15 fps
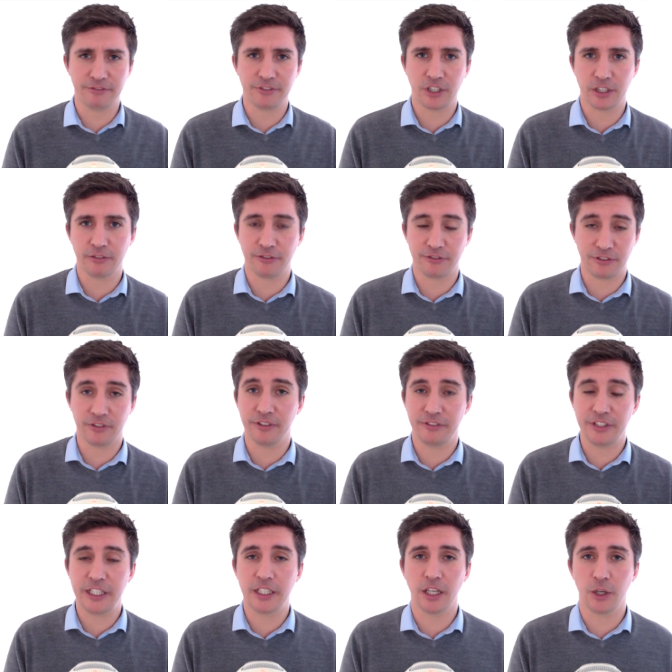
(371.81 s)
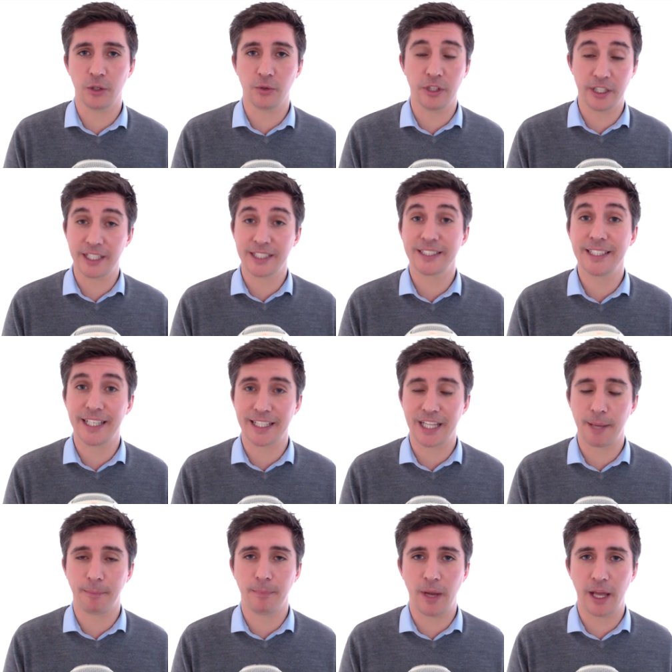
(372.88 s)
kind of from the video that they're seeing at
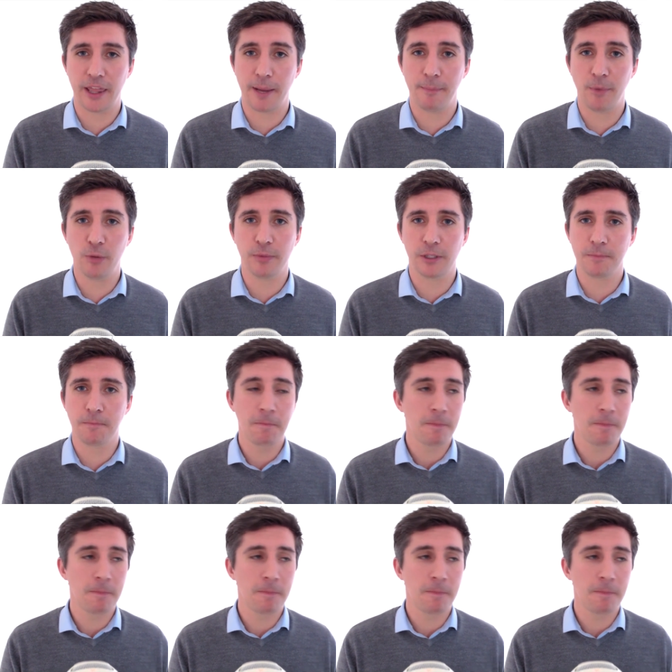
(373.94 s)
that, at that moment.